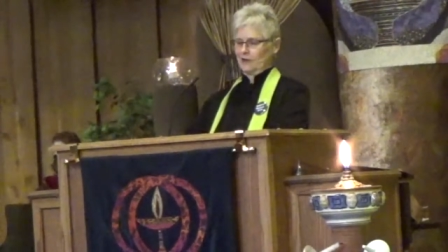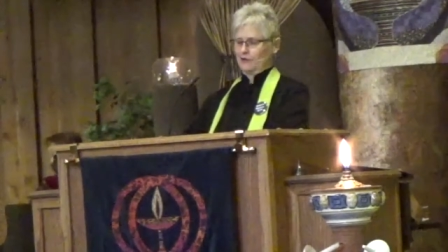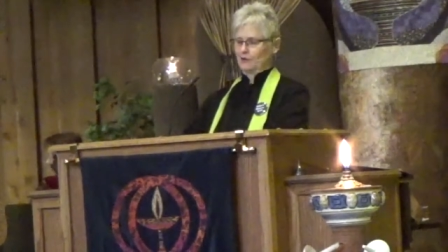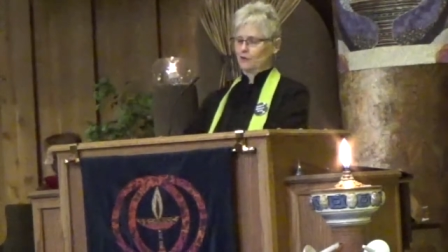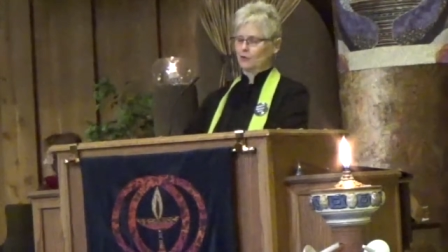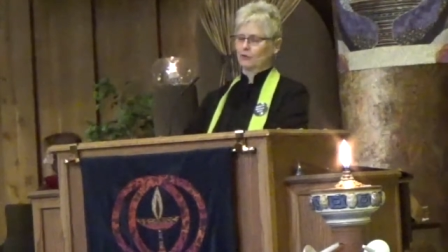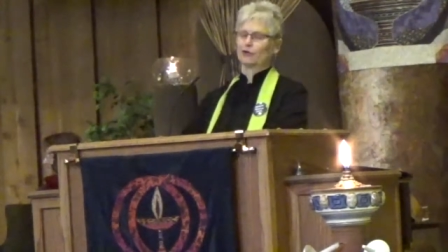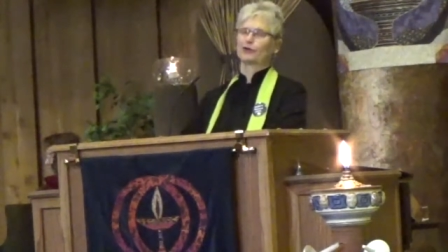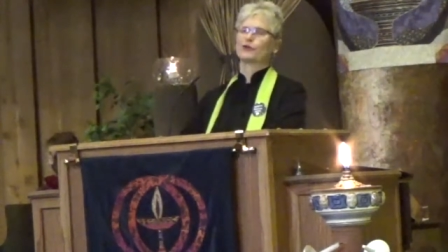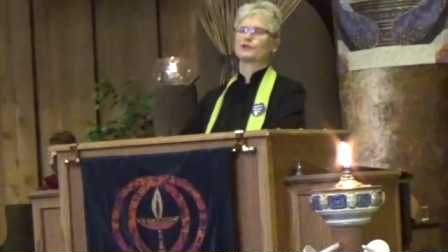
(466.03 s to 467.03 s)
the
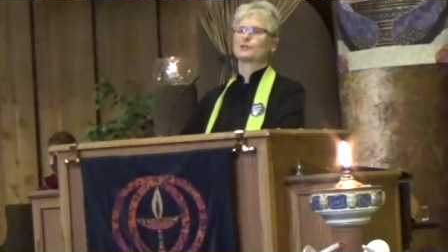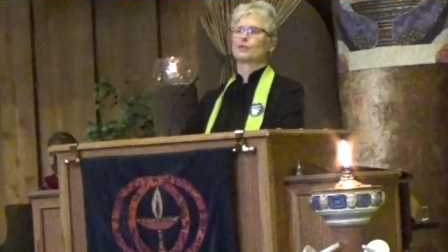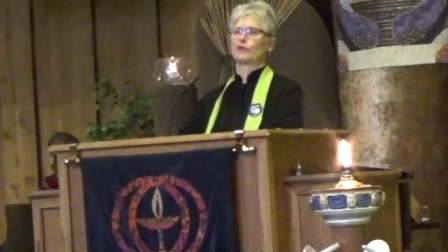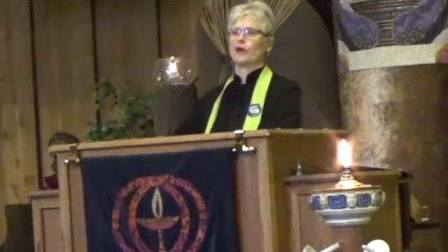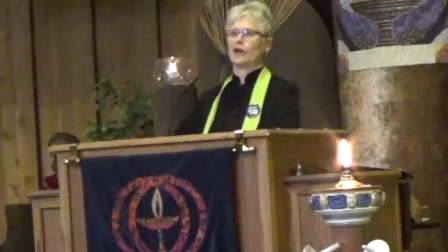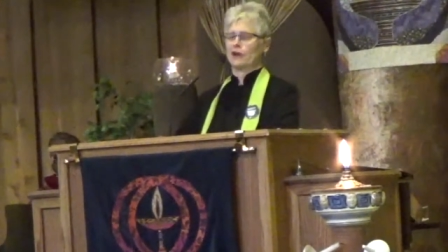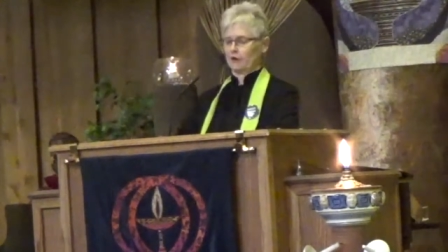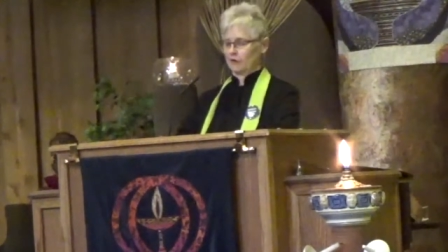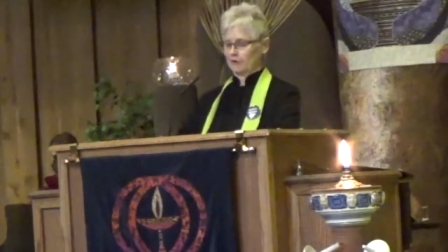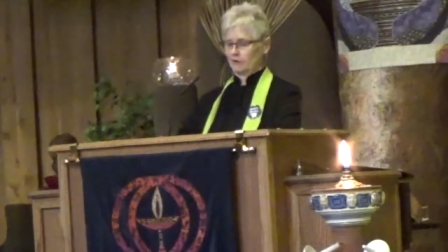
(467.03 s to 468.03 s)
cooler, crisper
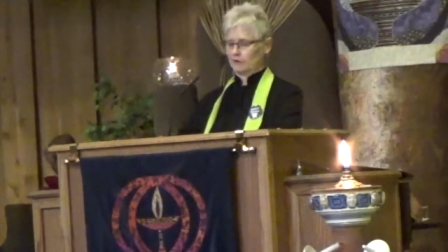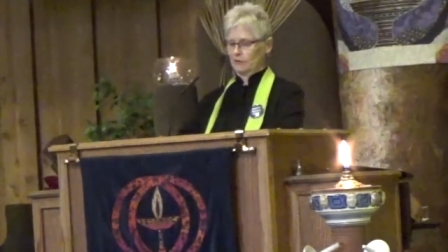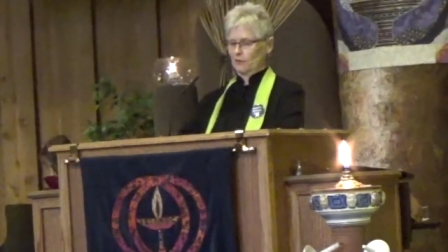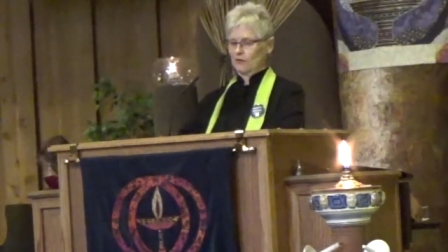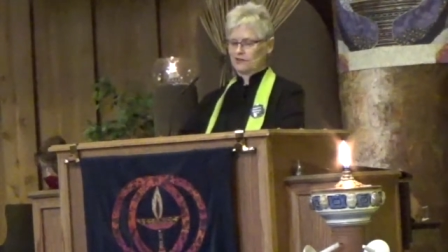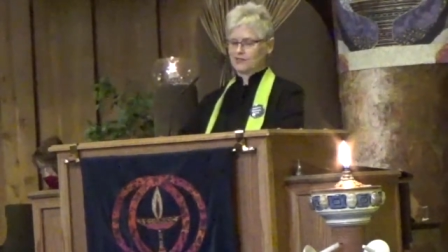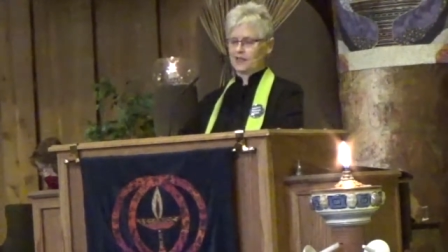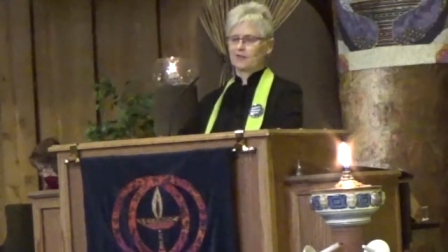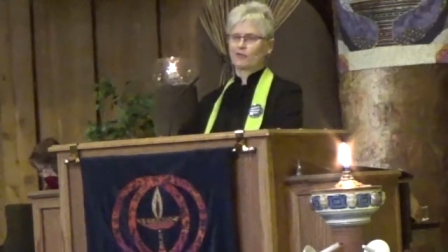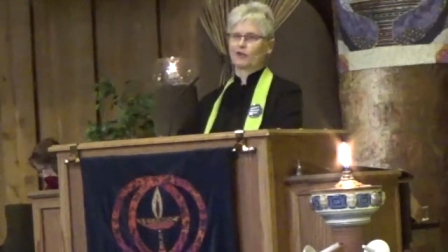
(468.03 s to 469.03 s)
air while
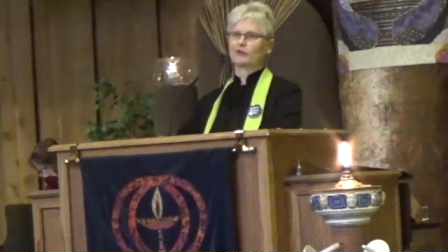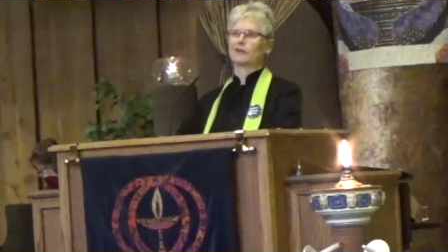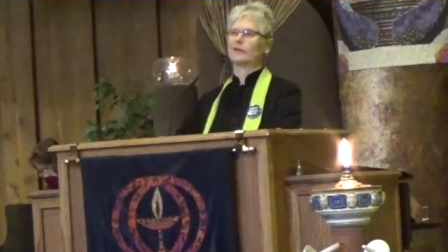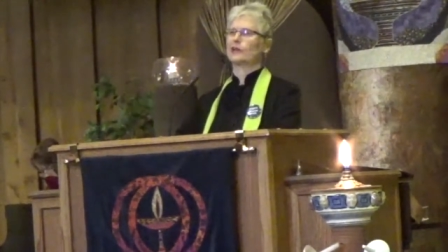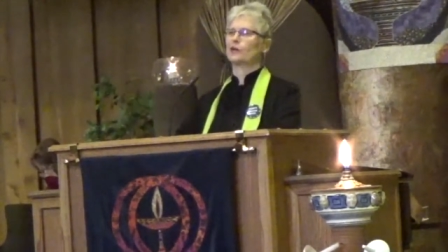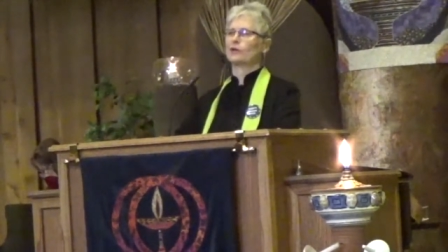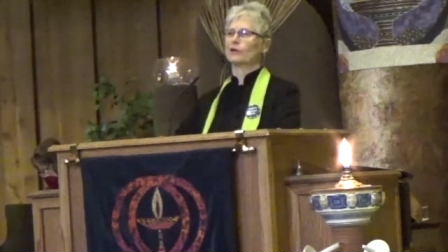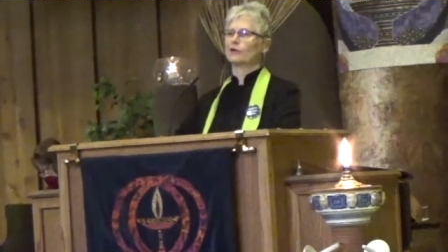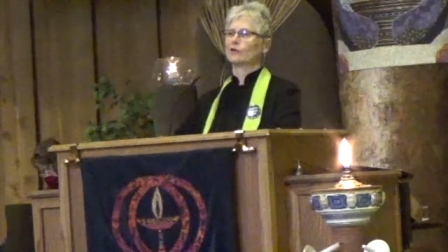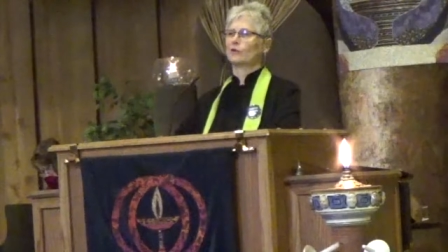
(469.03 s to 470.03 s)
savoring the
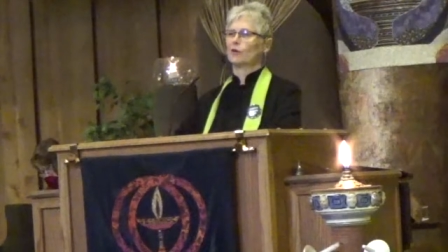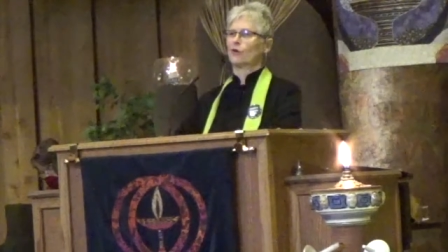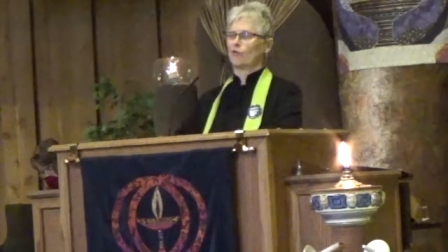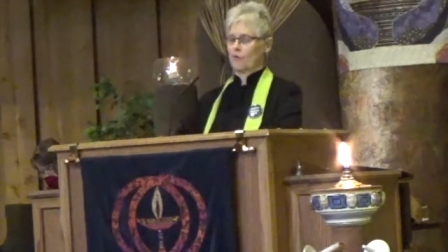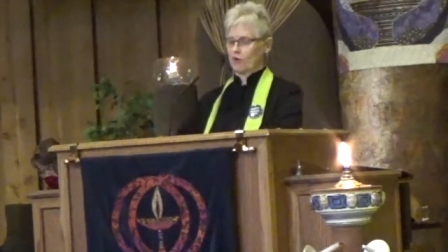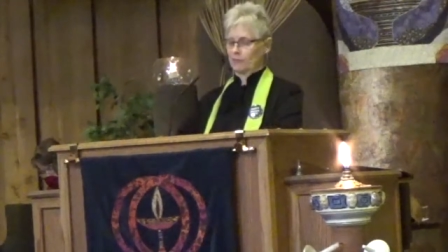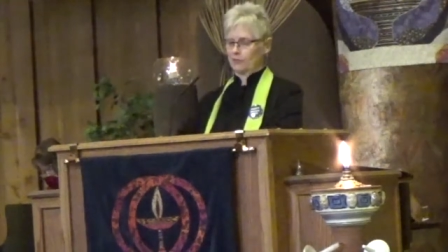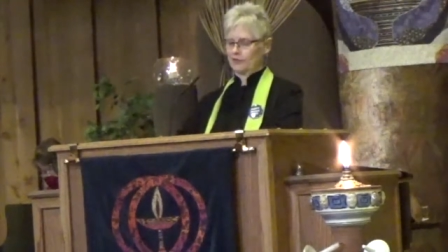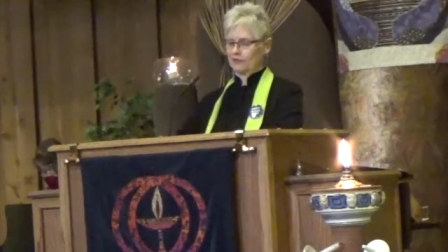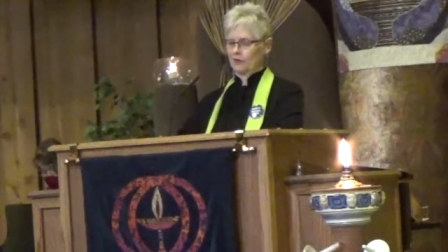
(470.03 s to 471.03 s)
lingering
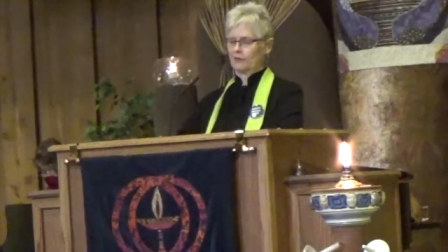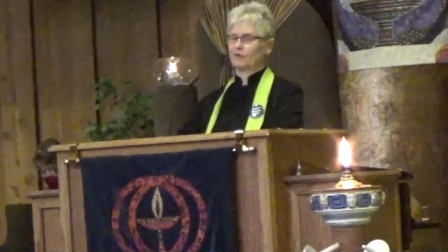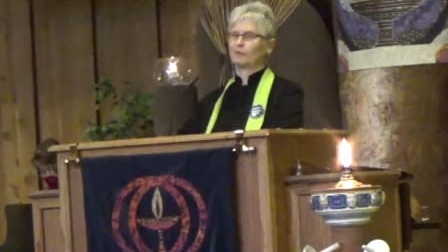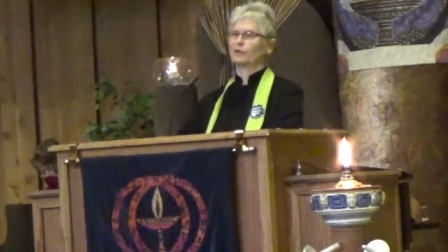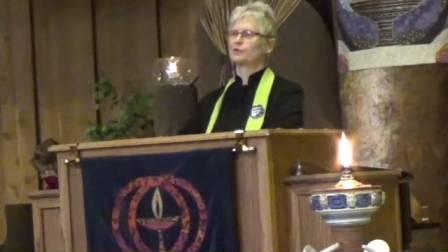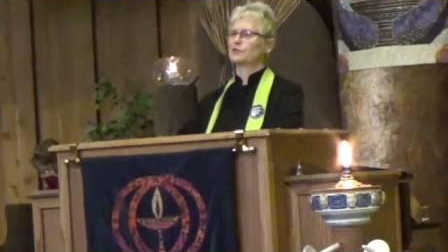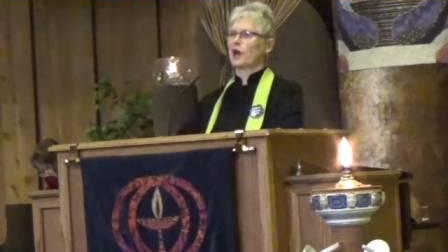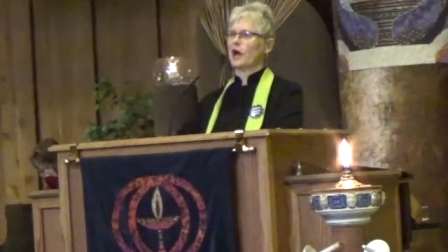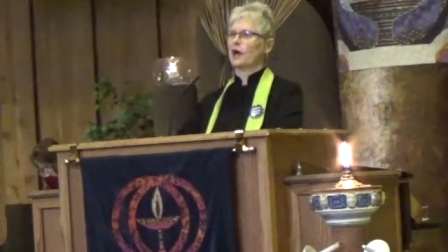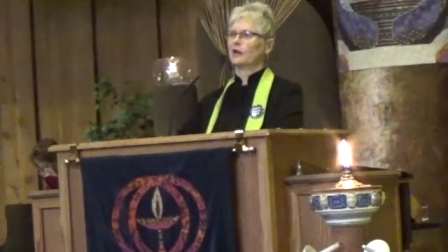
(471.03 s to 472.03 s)
warmth of the blue
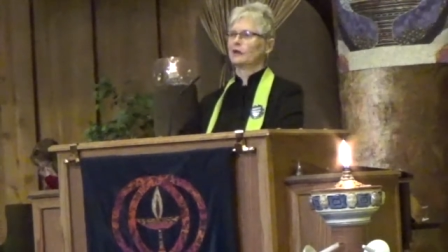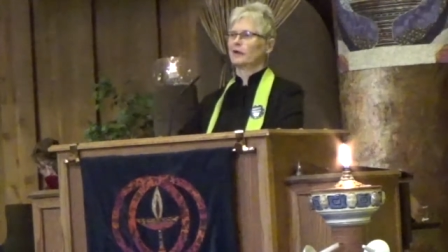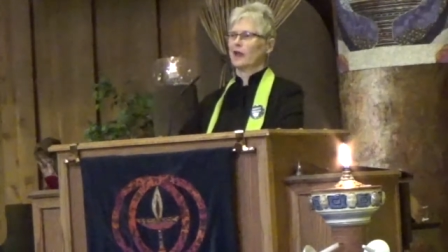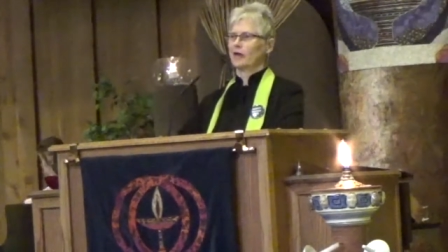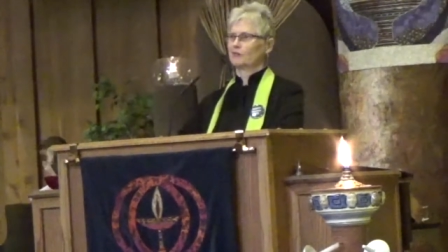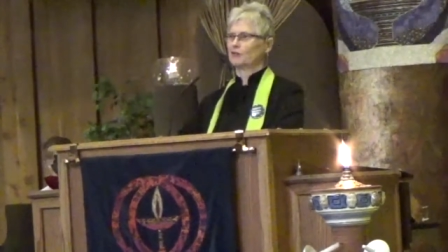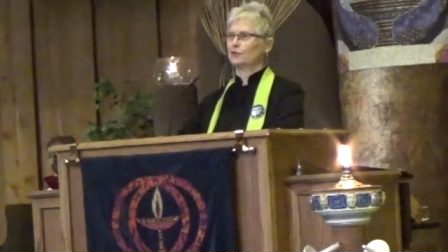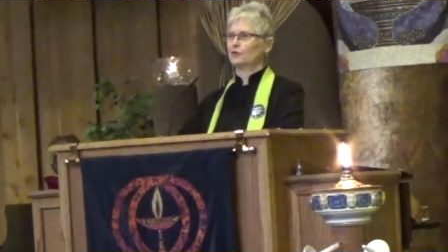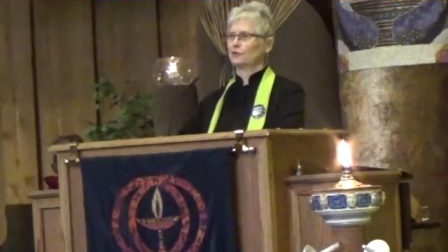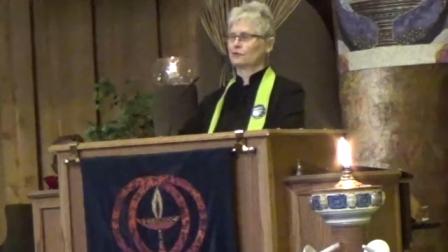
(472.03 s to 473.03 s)
sky
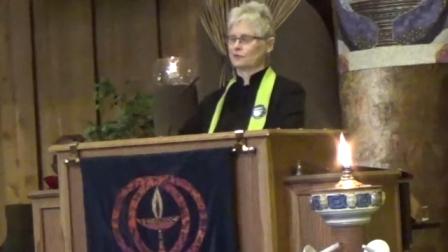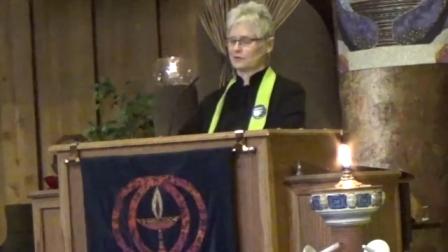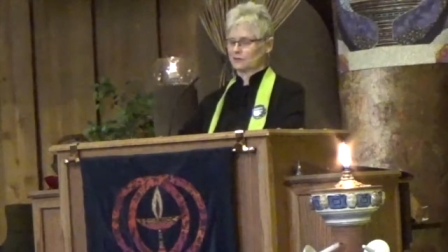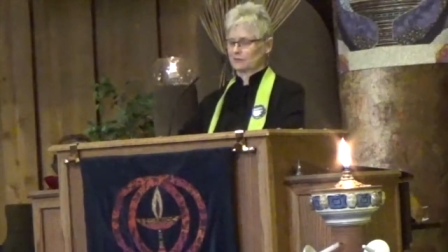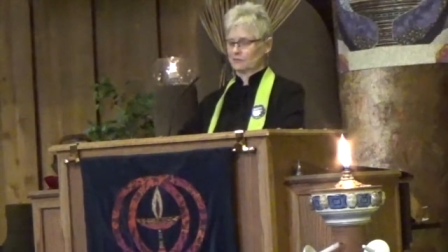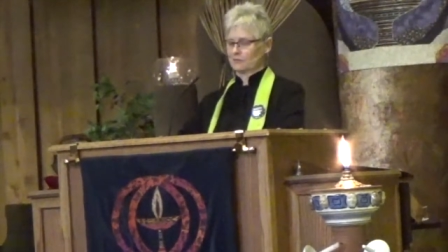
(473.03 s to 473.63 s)
afternoons.